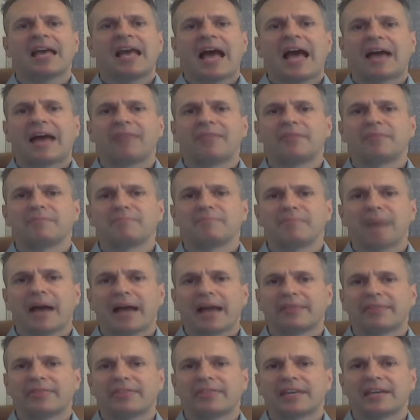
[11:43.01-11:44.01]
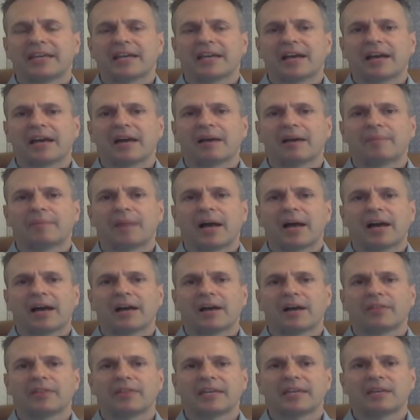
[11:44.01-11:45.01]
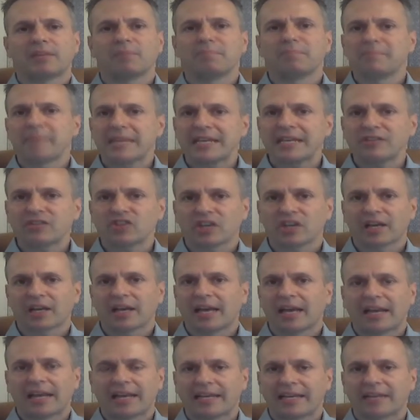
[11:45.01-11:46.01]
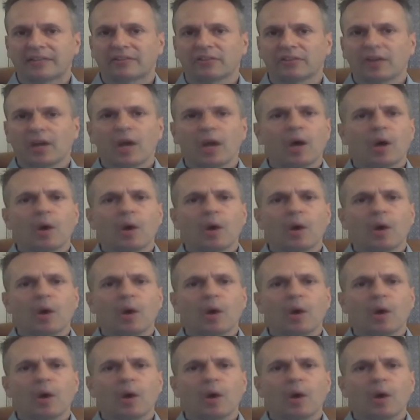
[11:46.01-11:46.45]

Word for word: and the, and the, uh, uh, the media elites